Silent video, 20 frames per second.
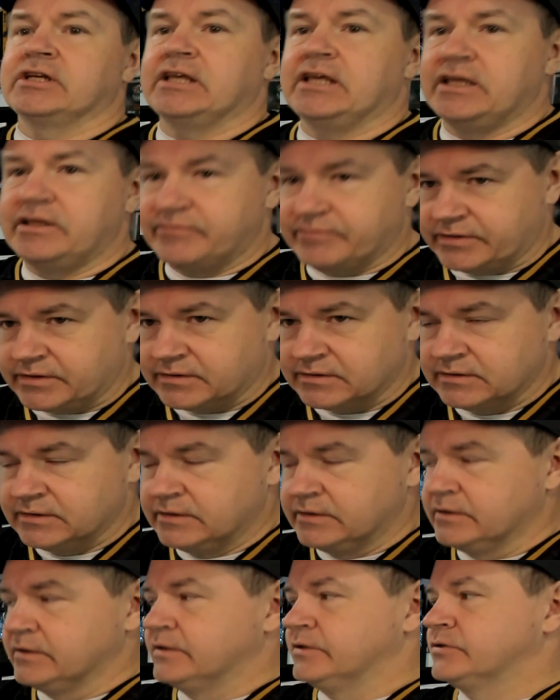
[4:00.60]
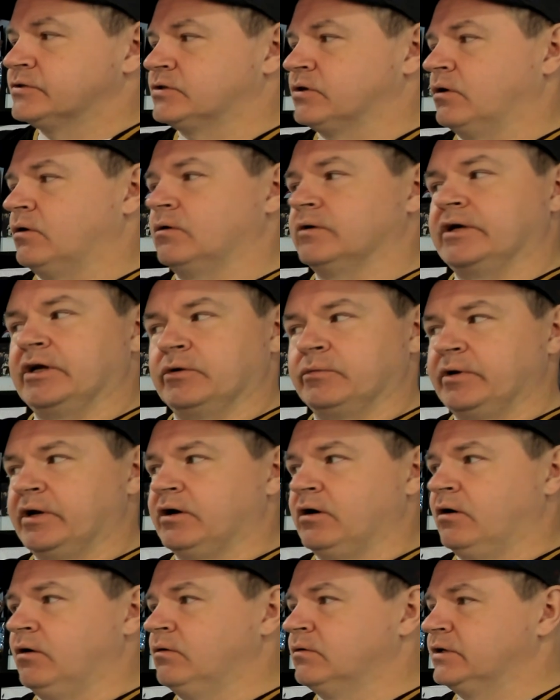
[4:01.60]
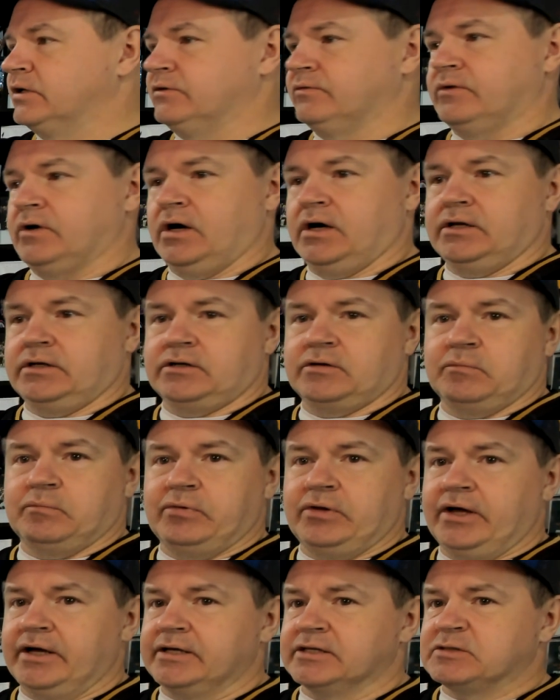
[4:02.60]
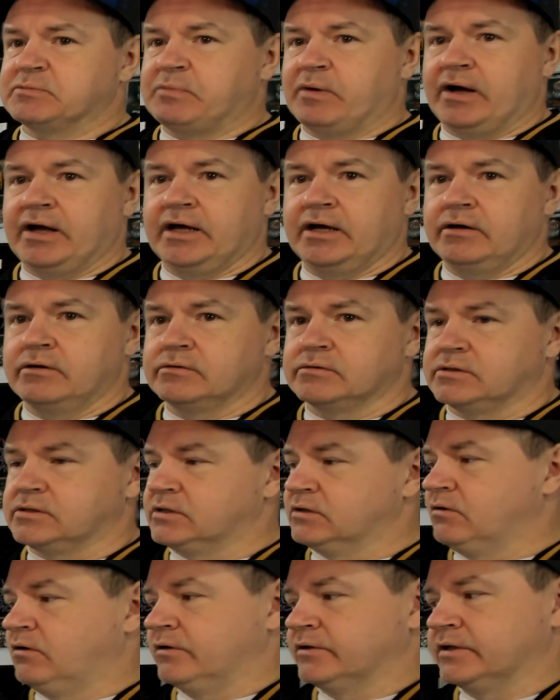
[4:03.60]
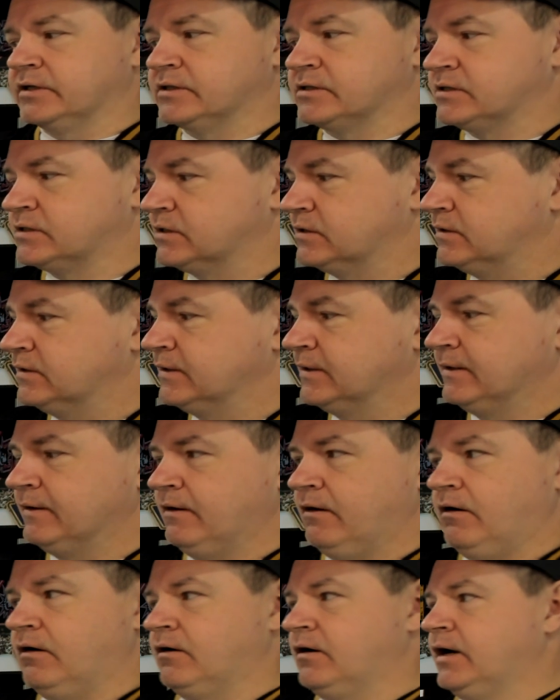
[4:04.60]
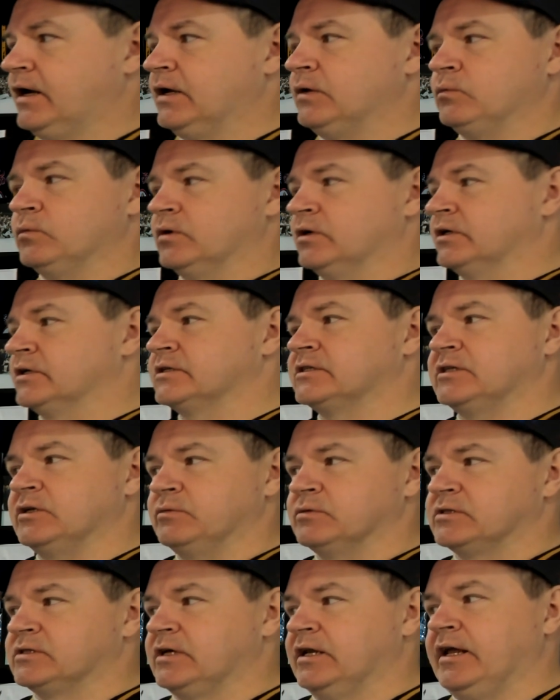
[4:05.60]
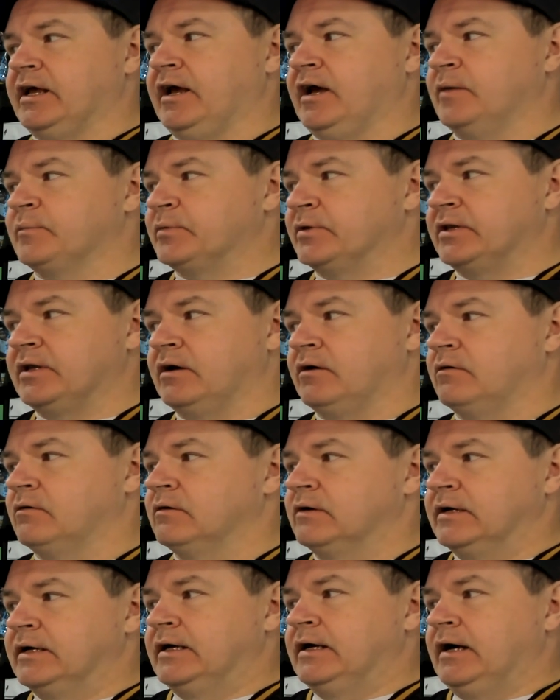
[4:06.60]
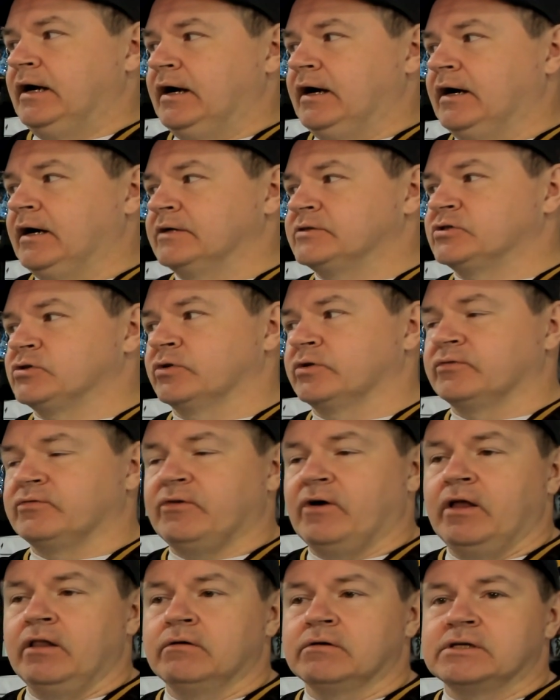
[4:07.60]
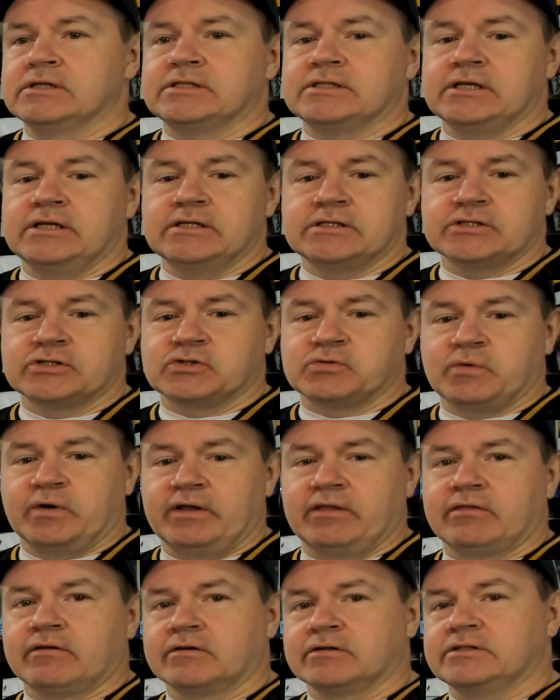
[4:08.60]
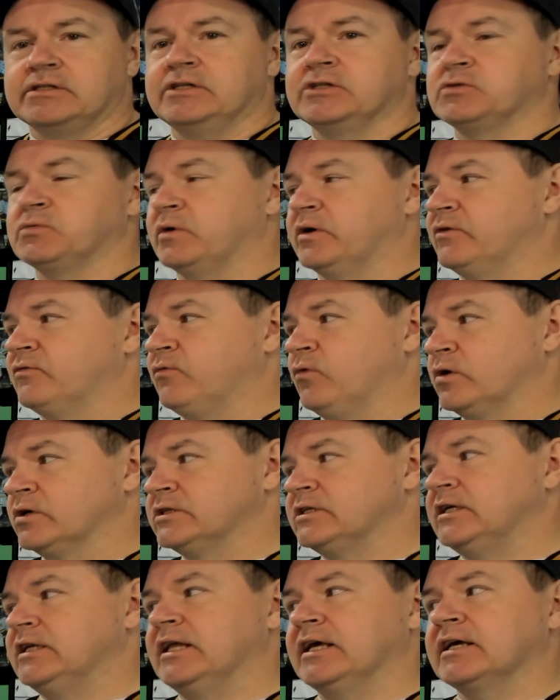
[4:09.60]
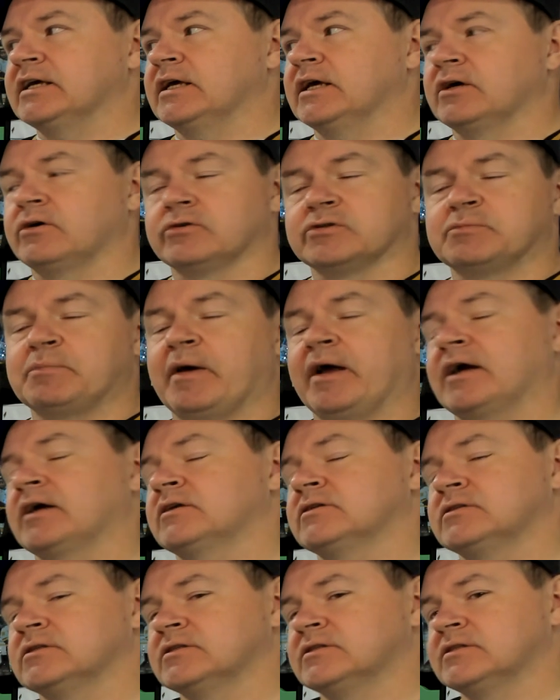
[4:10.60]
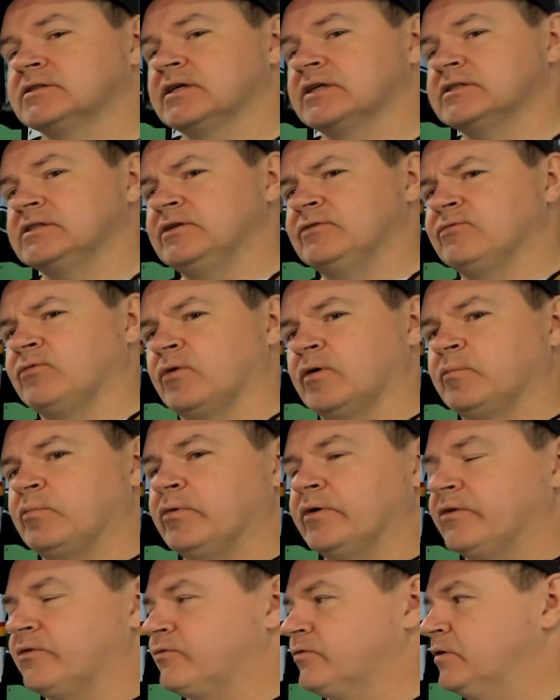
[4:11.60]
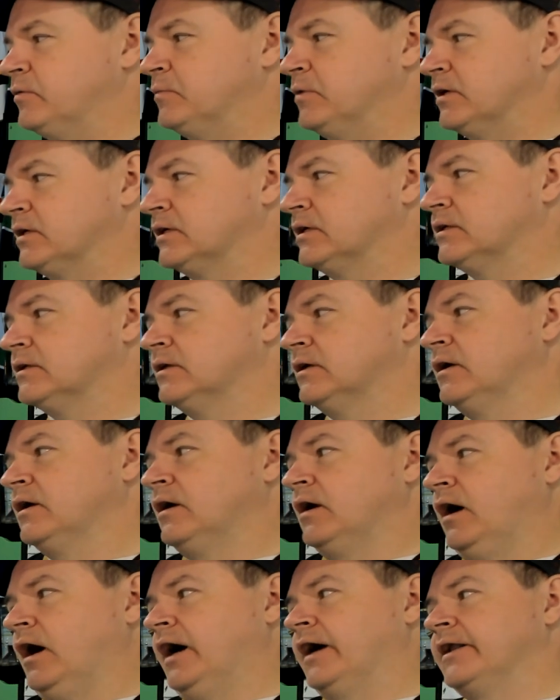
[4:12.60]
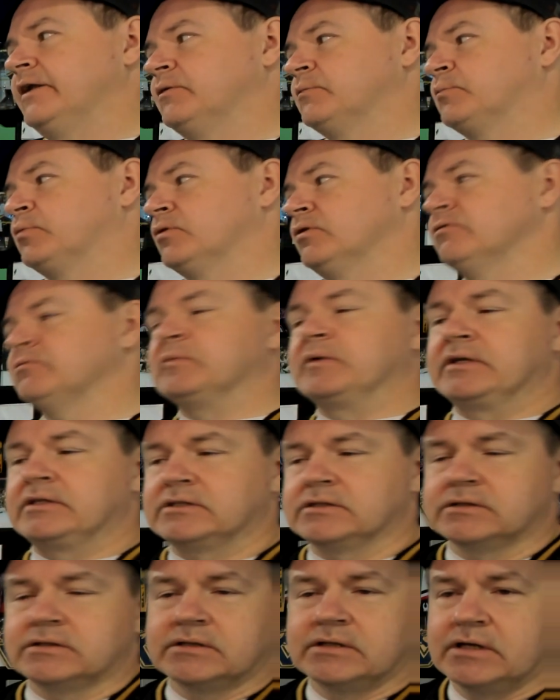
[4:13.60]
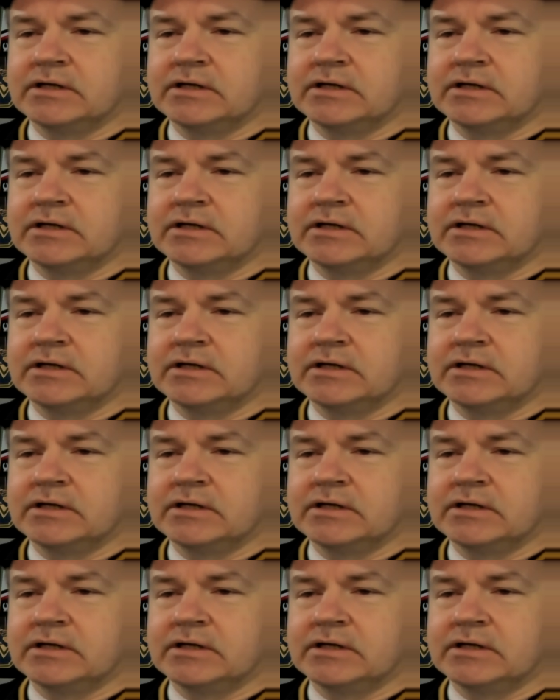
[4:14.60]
even. So here we go, and you've got compliance buyouts and all this, and all right, we're going to see what's going to happen now. So the following season, 2013-2014, it goes back to $64.3 million, an improvement,